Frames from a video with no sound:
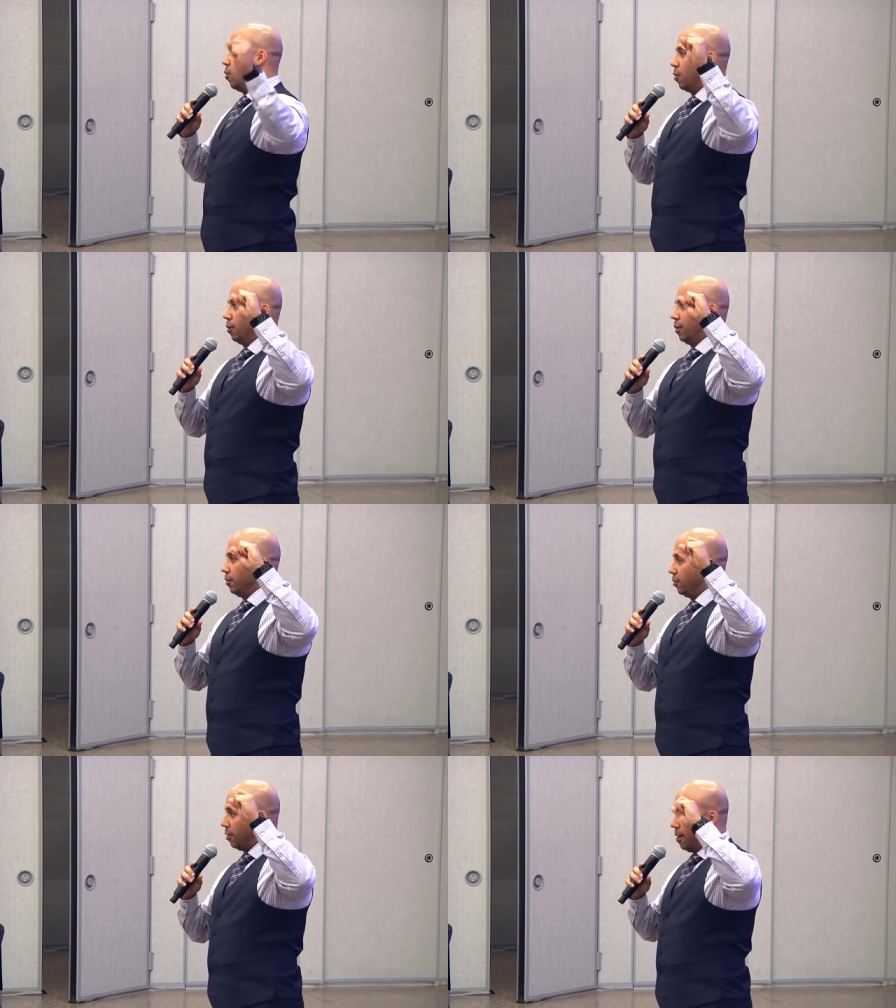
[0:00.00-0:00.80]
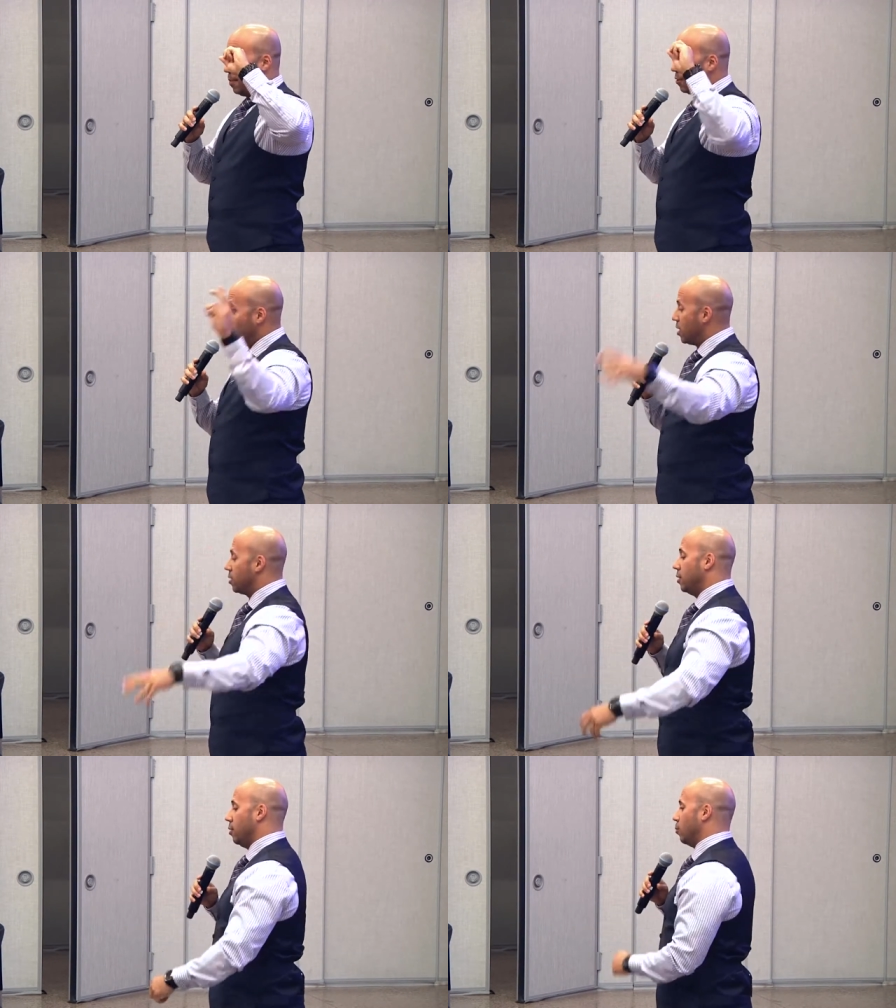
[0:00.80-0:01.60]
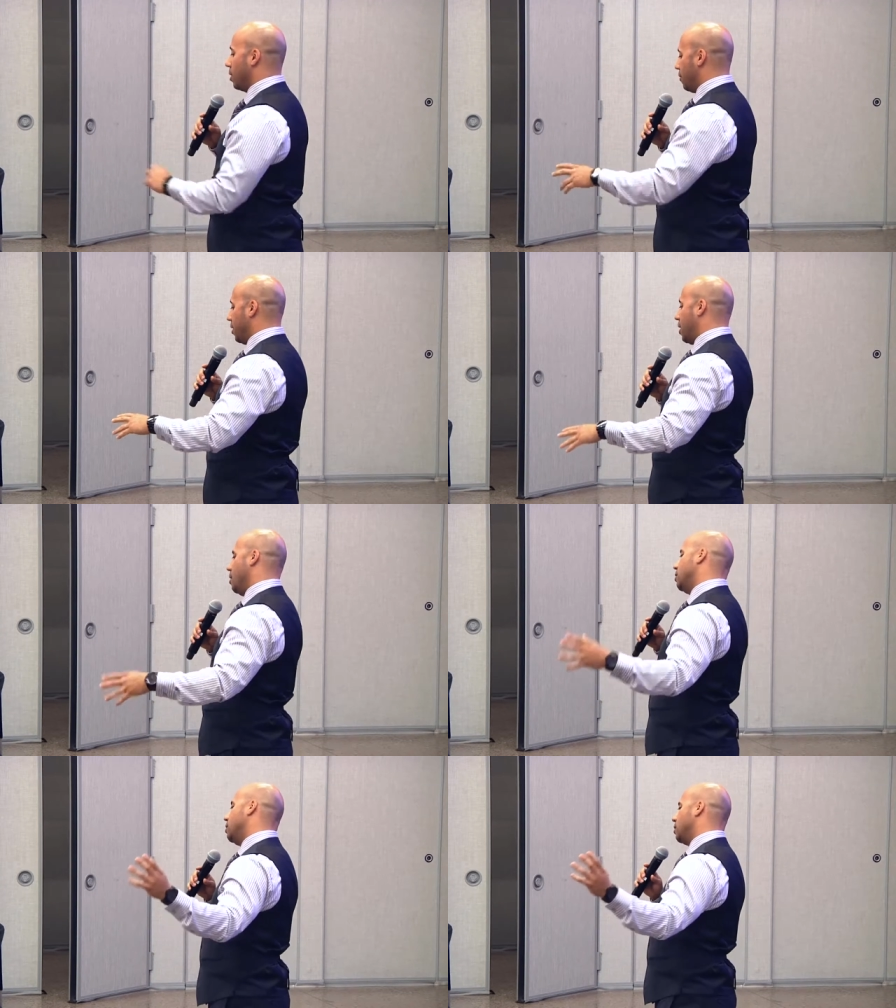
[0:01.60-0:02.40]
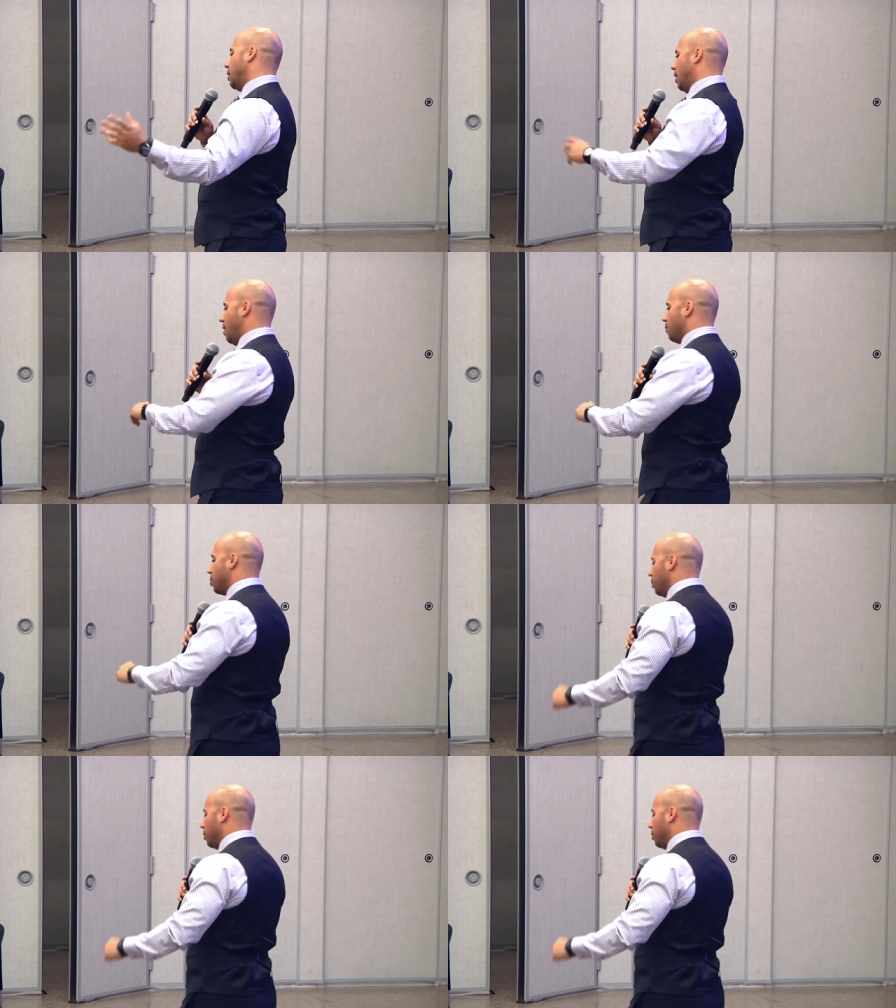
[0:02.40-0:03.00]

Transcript: or you know have been arrested or whatever the case is." And they gave them